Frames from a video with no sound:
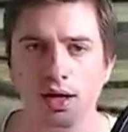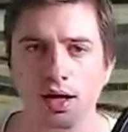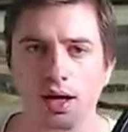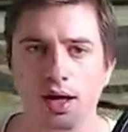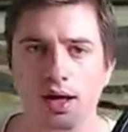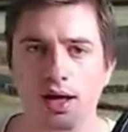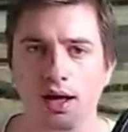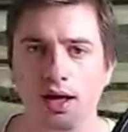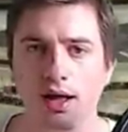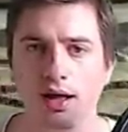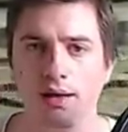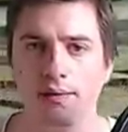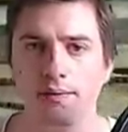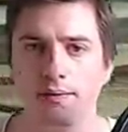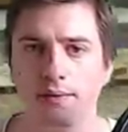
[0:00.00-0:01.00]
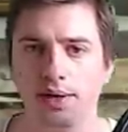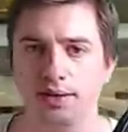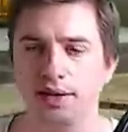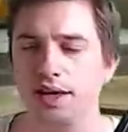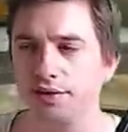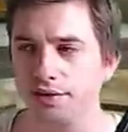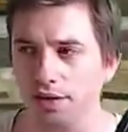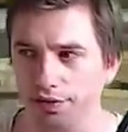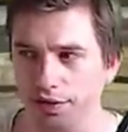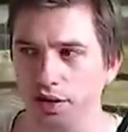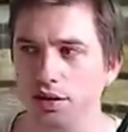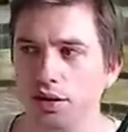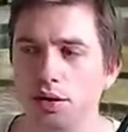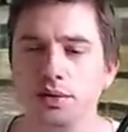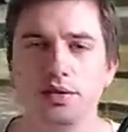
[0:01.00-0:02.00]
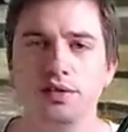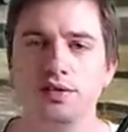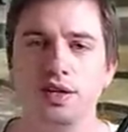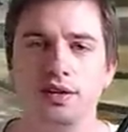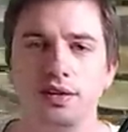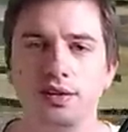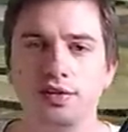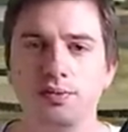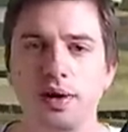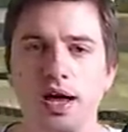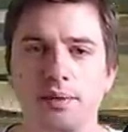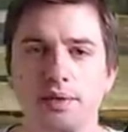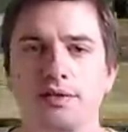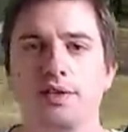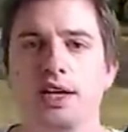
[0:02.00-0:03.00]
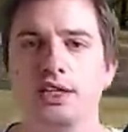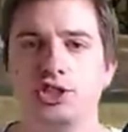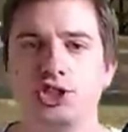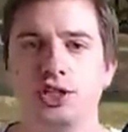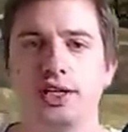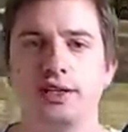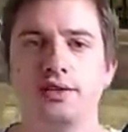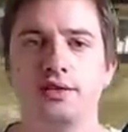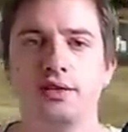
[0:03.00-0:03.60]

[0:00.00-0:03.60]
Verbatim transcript: Um, but if, if you notice that he's spamming that shit,